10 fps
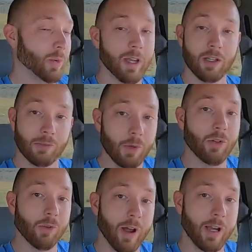We get a
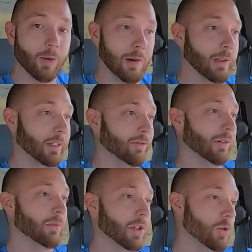smoother ride quality
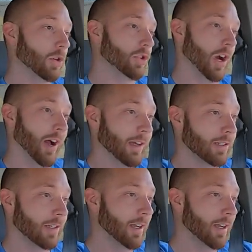from the newer shocks.